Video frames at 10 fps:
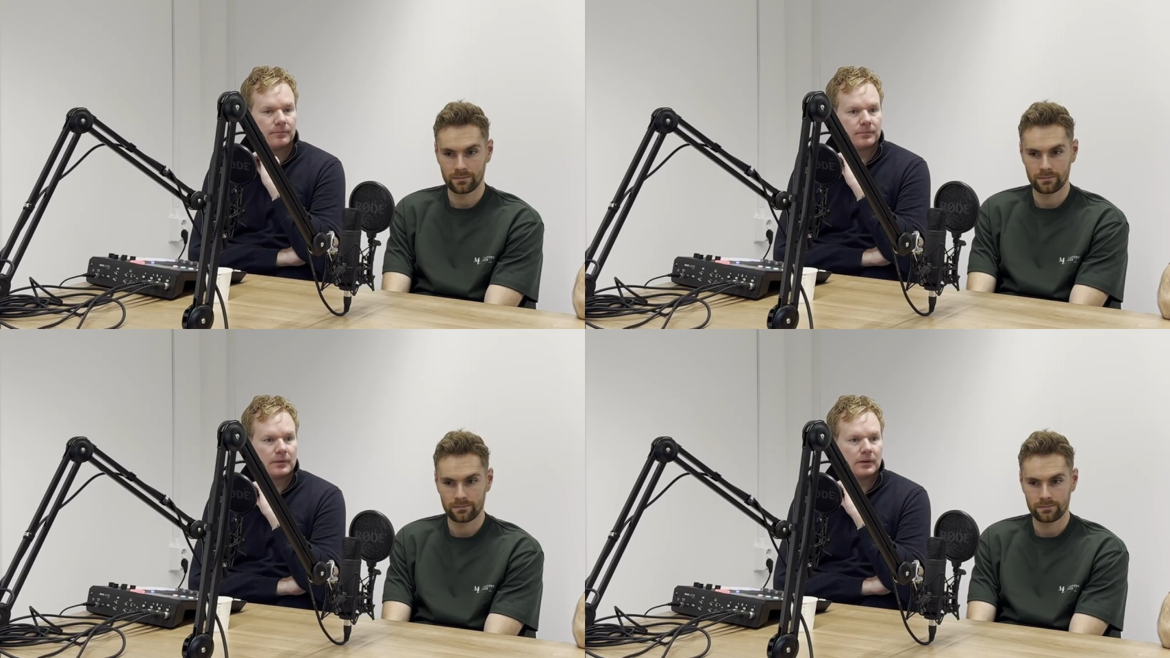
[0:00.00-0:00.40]

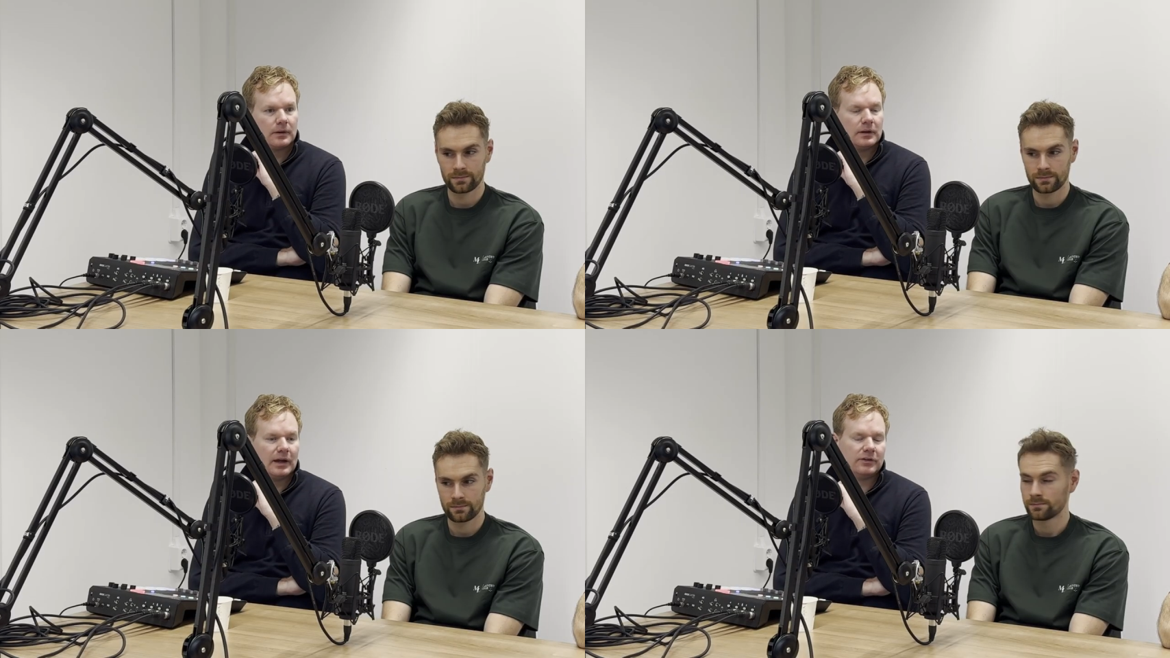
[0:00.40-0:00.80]
Speaker 1: Yeah.
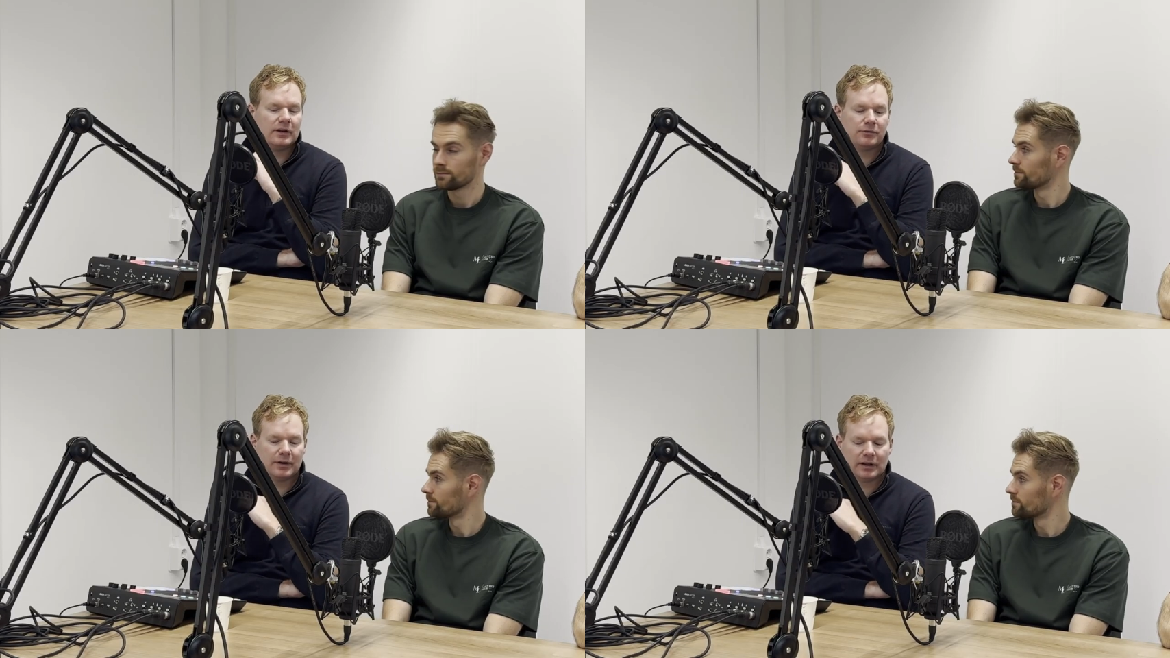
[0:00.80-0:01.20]
Yes, and
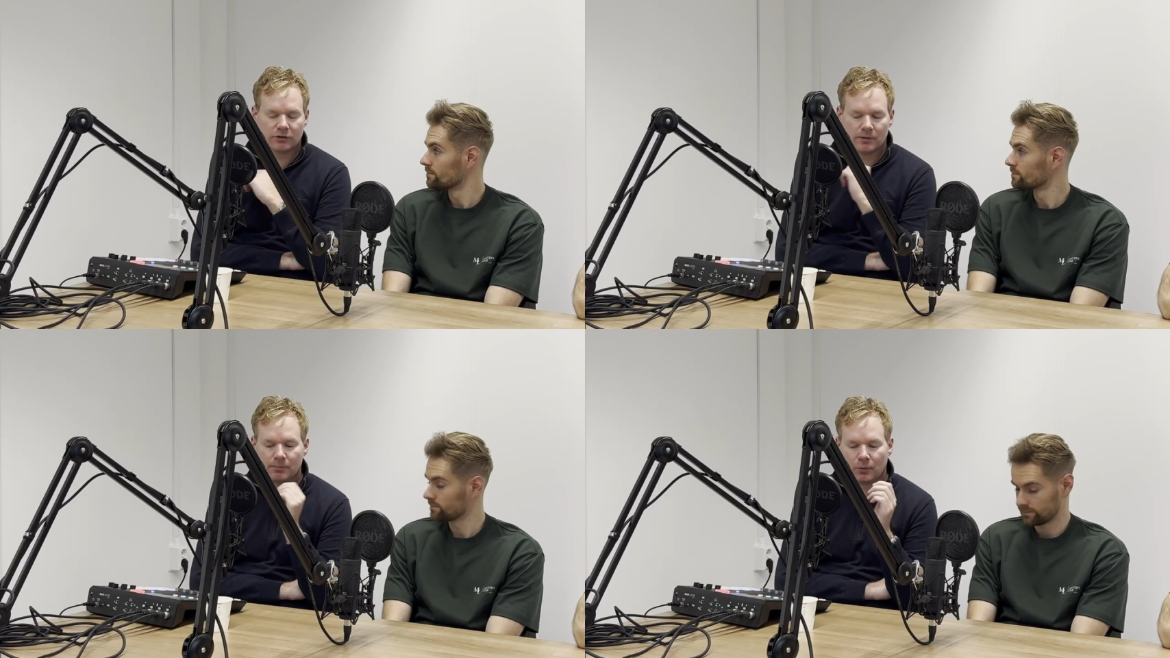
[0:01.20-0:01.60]
I think it's
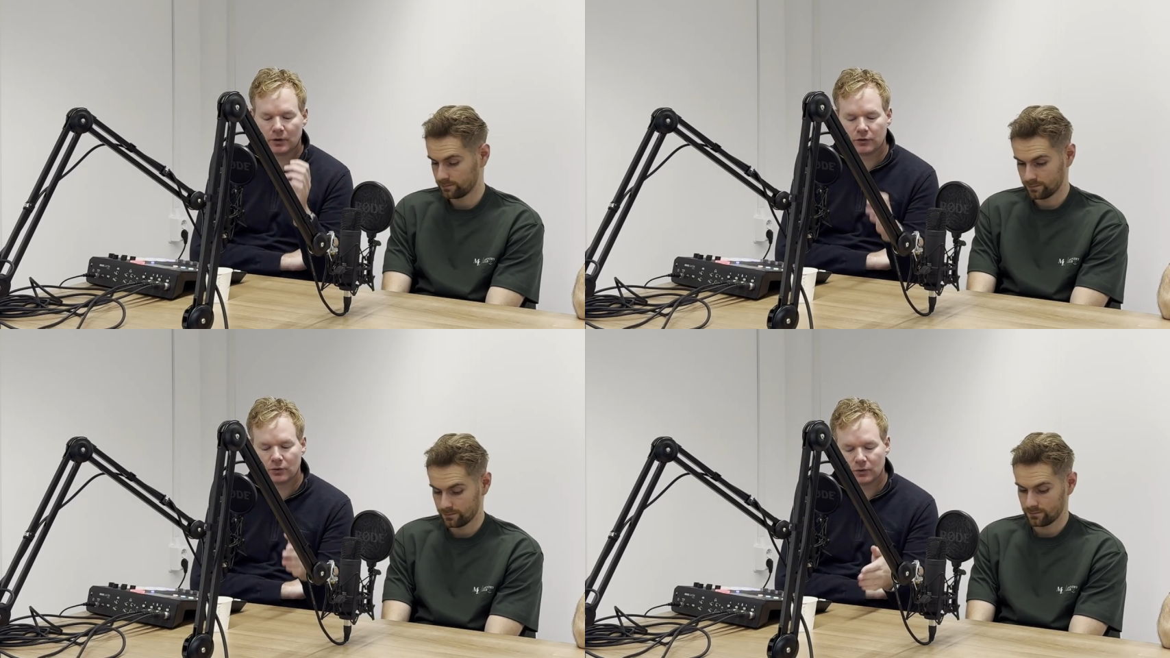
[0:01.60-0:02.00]

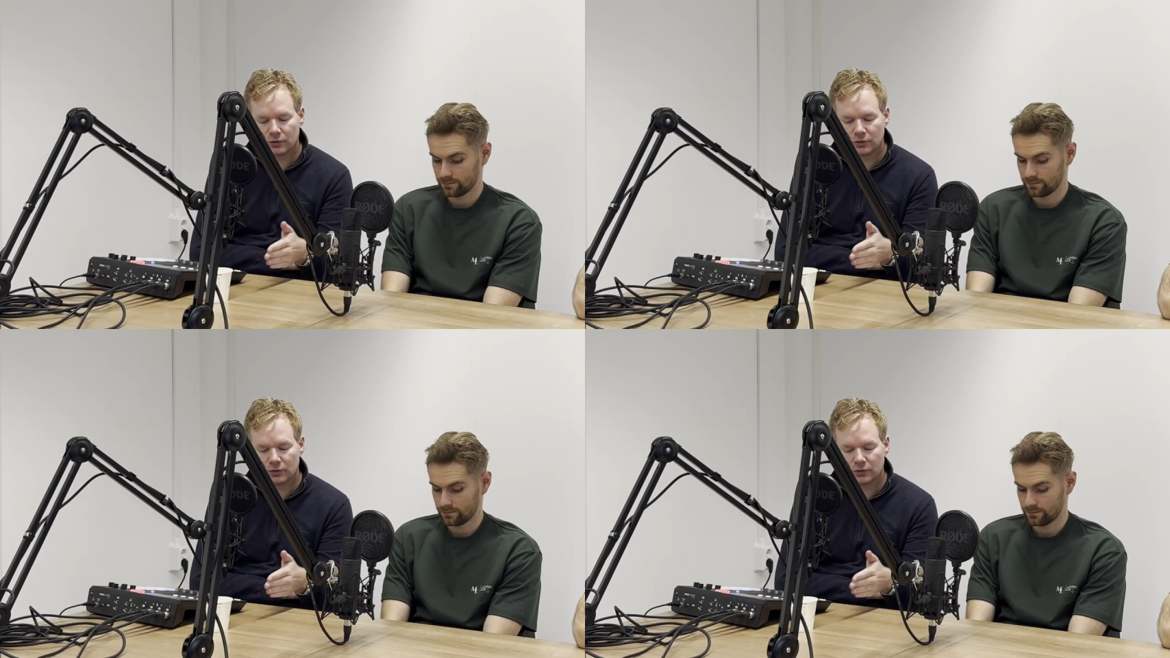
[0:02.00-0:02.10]
important to,